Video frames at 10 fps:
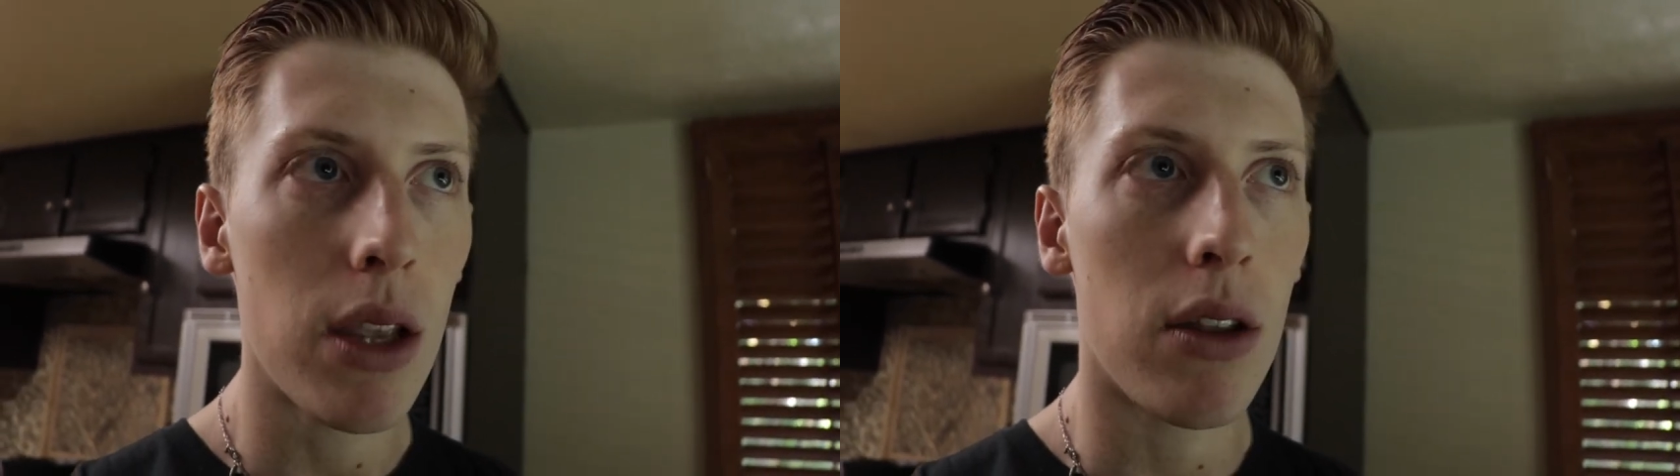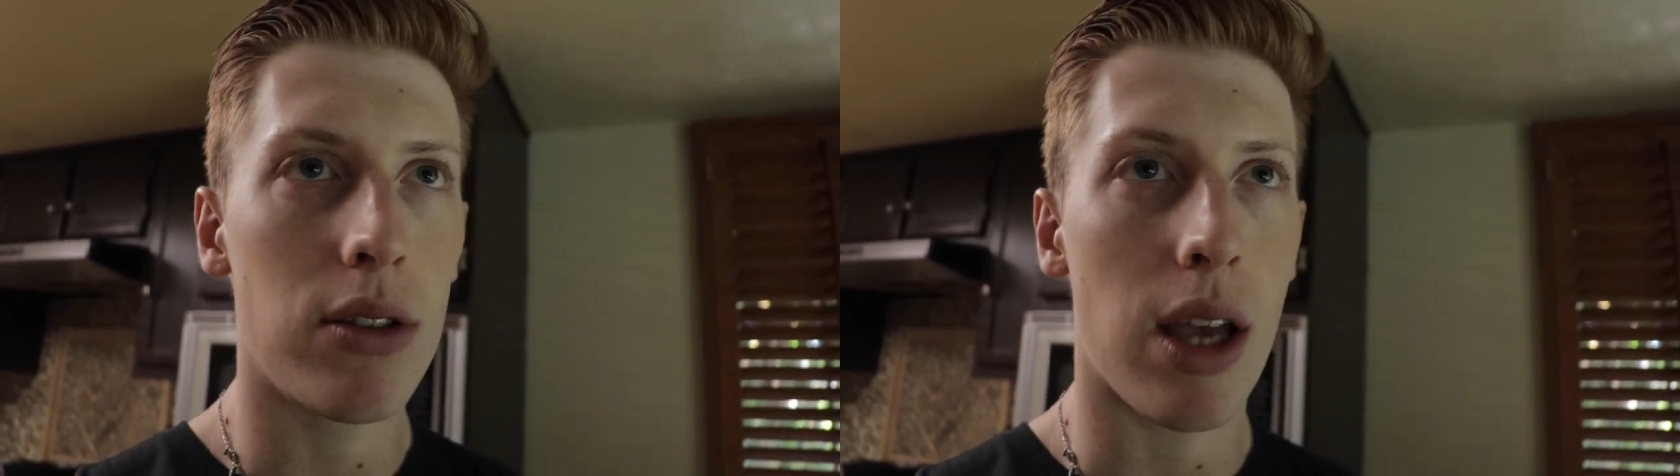
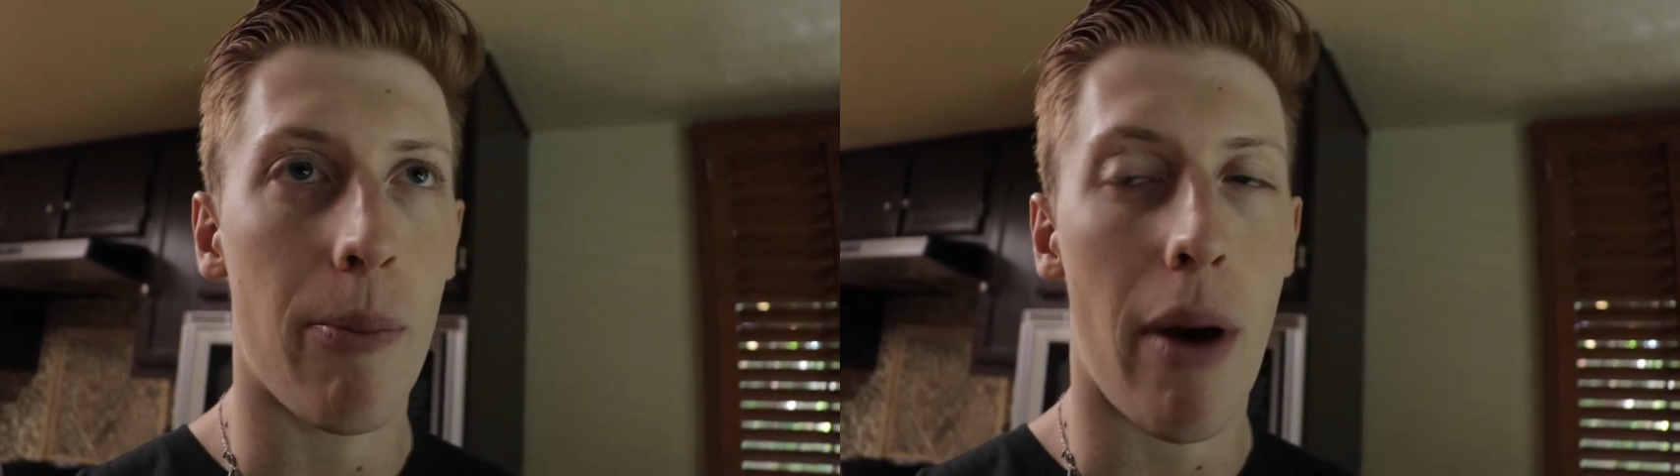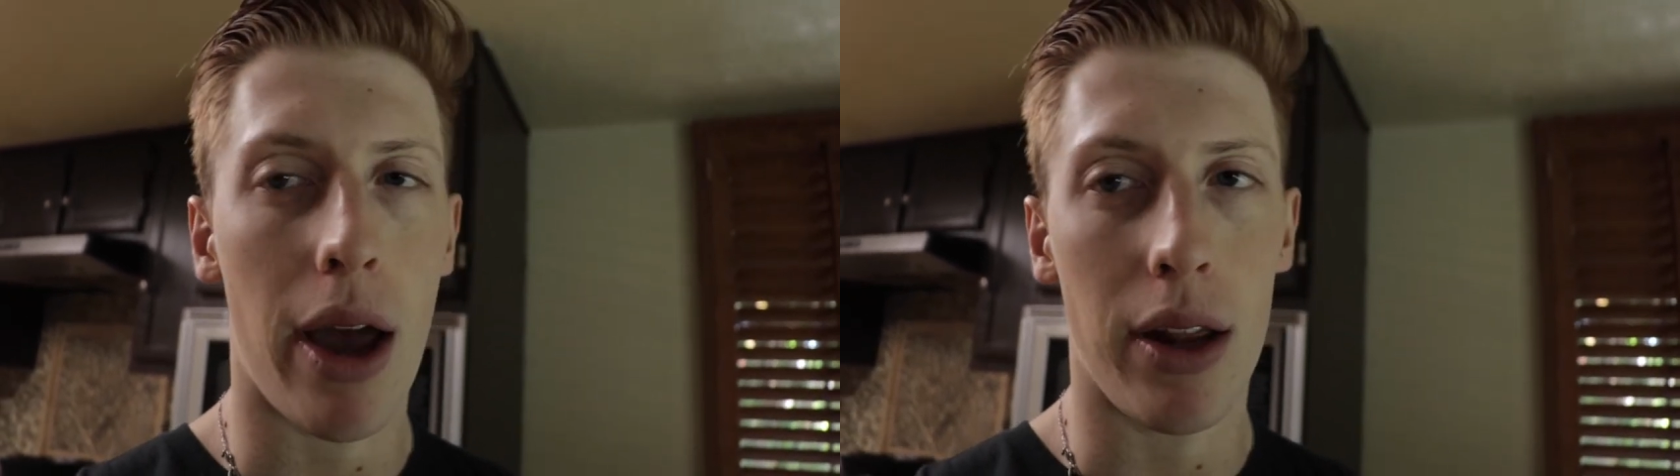it's like
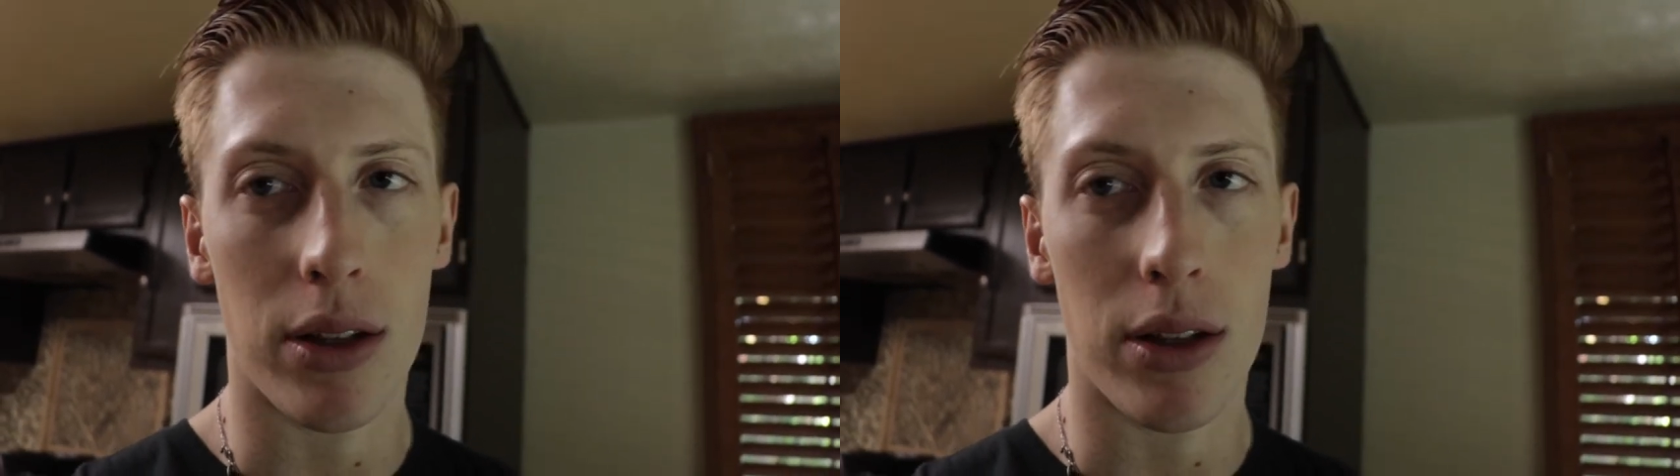body